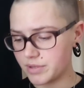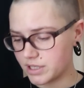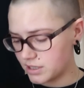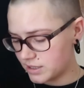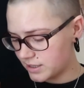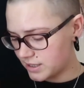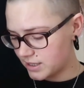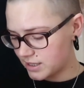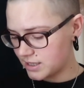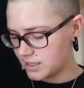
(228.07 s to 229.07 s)
because this
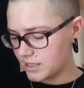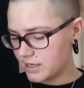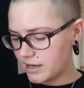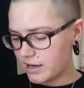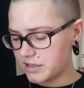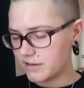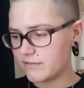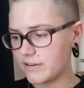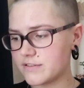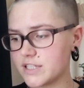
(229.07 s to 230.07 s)
is I think
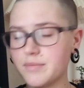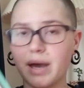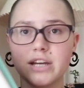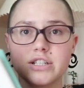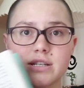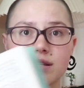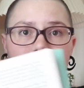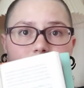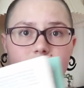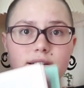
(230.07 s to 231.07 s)
50 pages
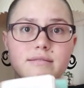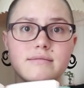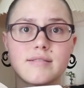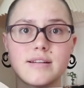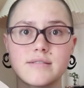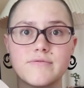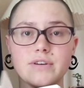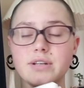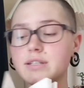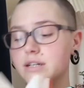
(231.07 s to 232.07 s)
and it's a
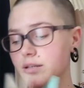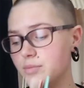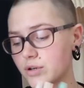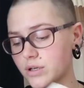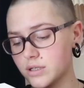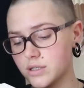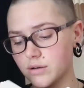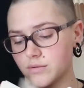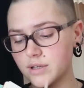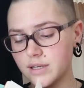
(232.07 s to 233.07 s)
really tiny book, so